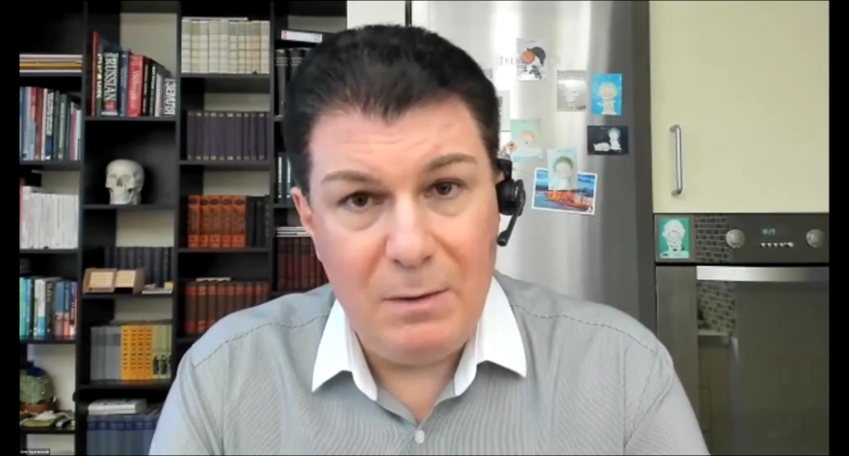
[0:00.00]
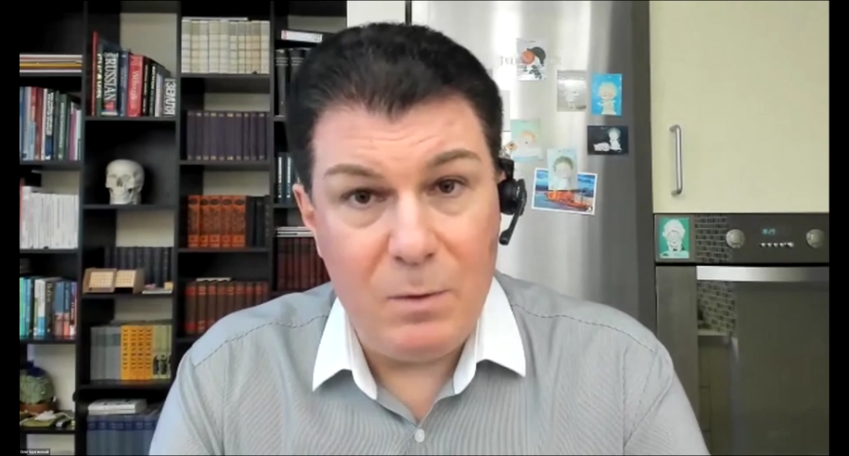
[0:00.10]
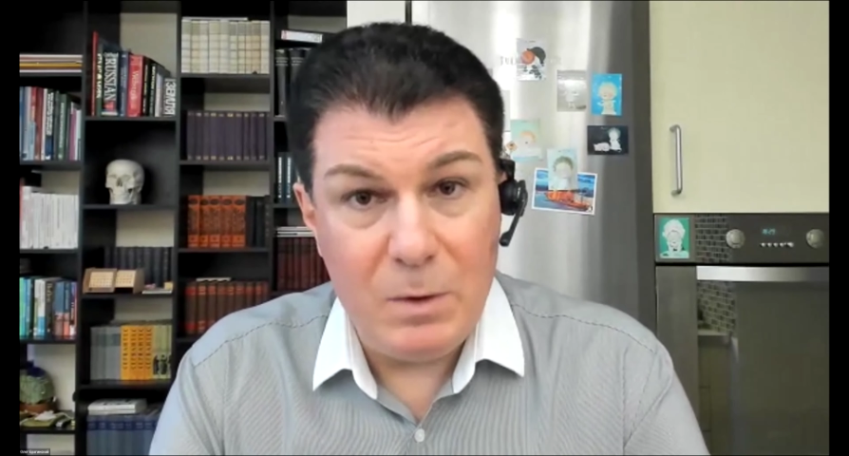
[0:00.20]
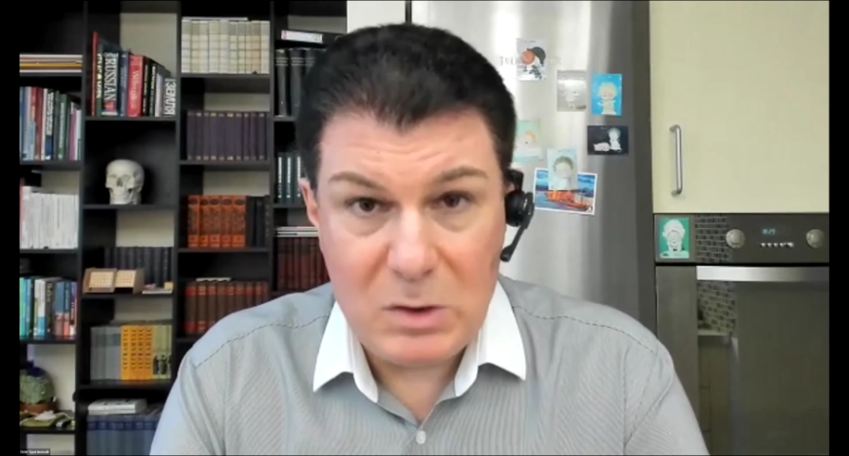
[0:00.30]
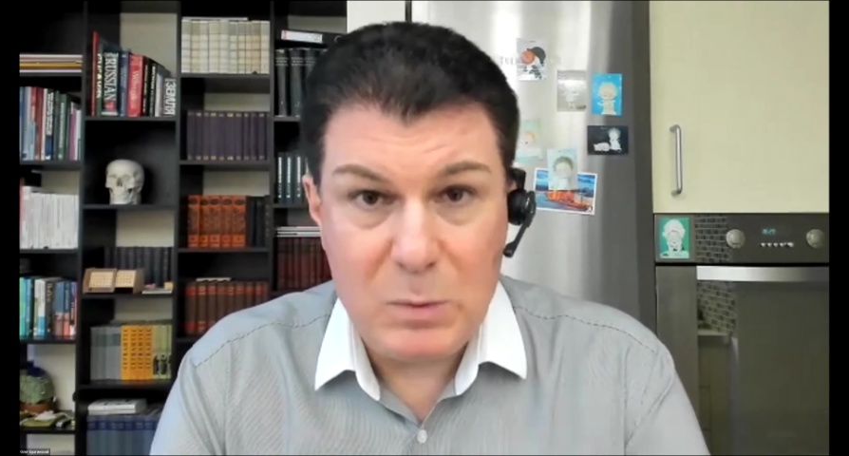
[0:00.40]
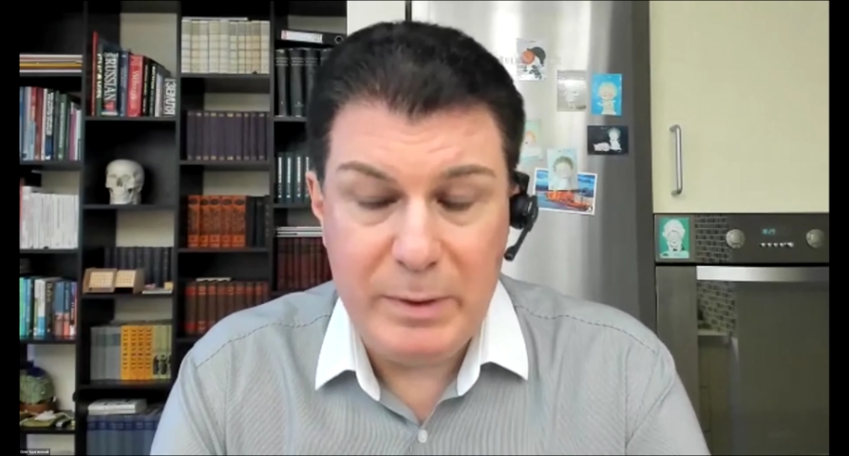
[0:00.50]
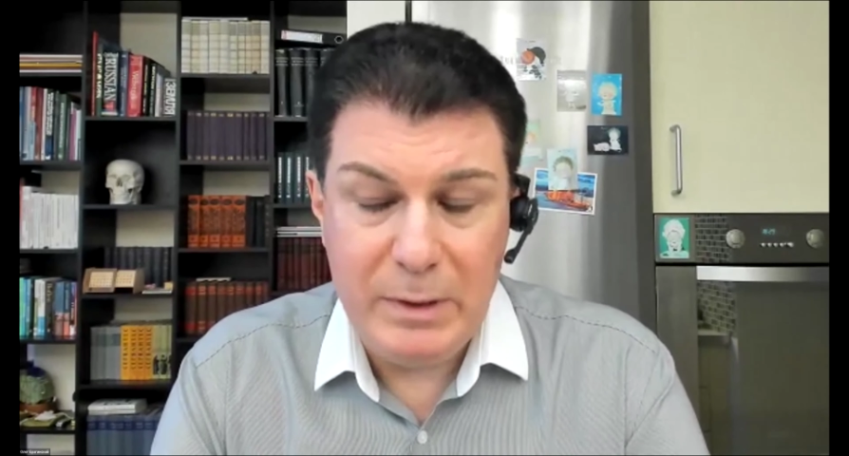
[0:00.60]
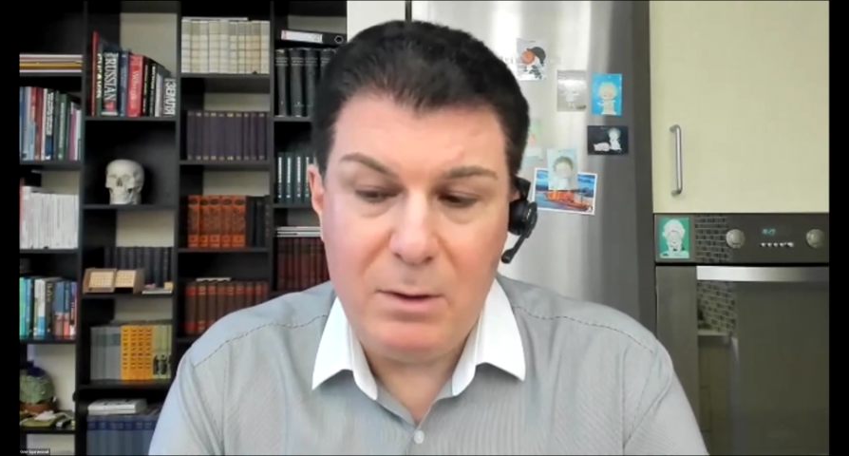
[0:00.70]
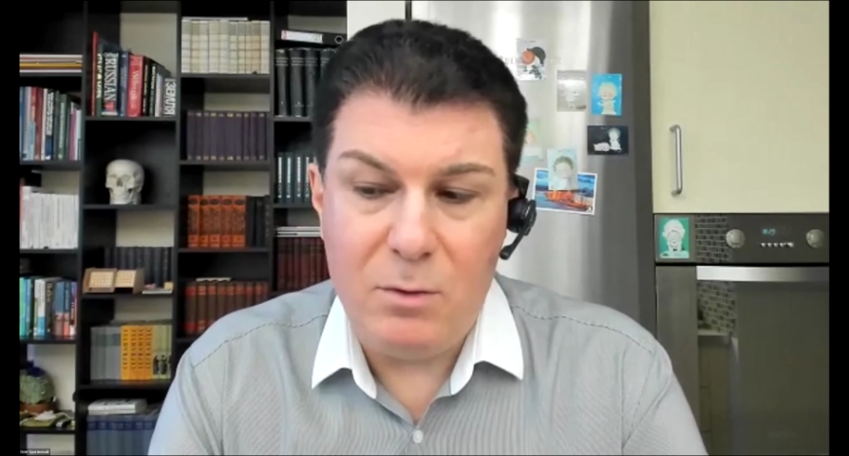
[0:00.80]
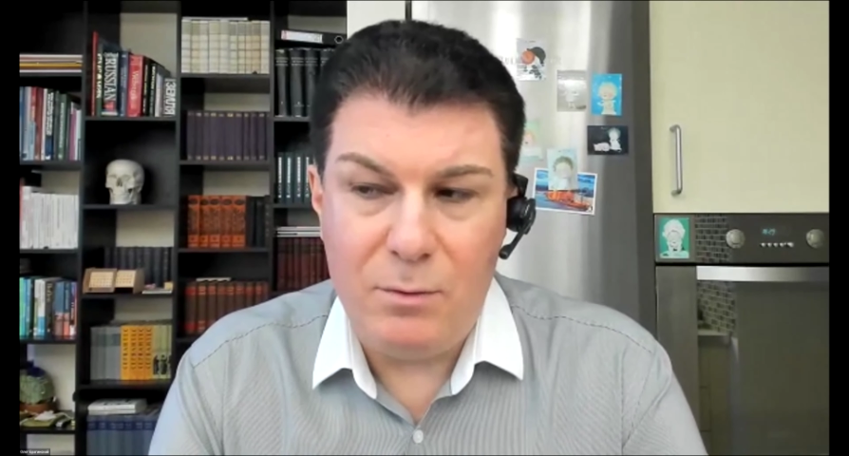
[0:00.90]
with a
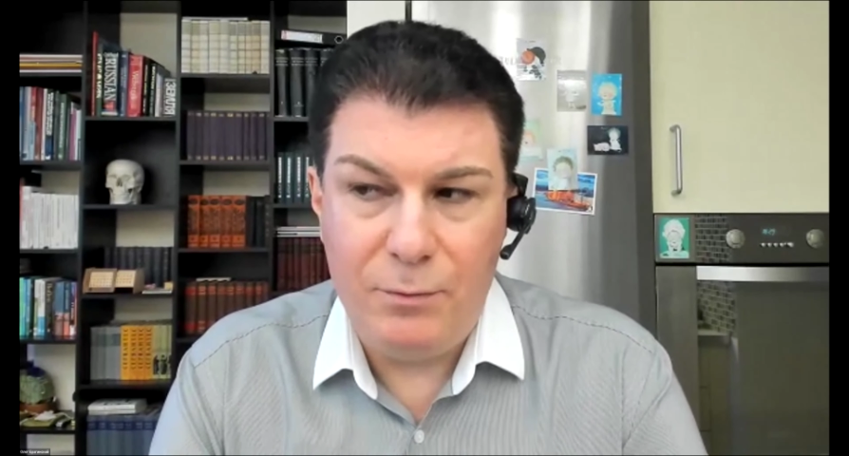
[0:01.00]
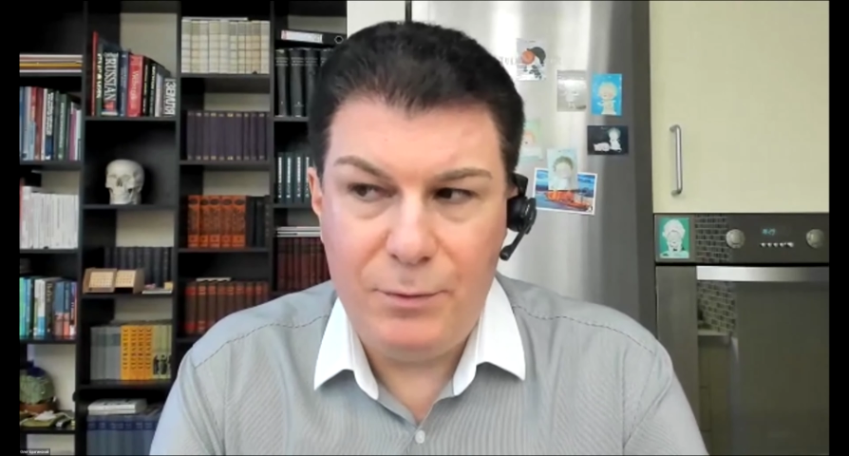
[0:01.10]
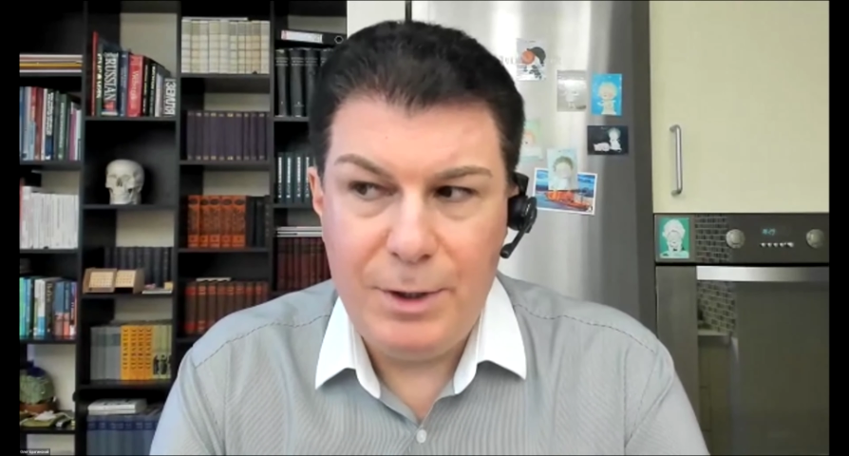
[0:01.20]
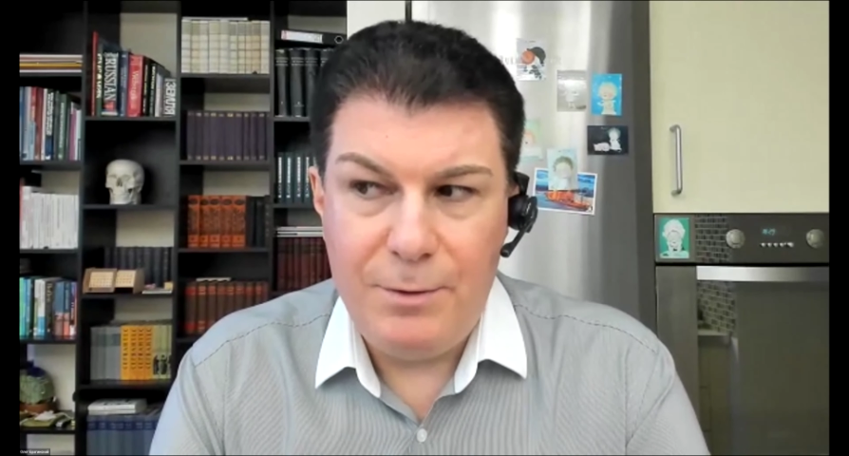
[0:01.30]
speed of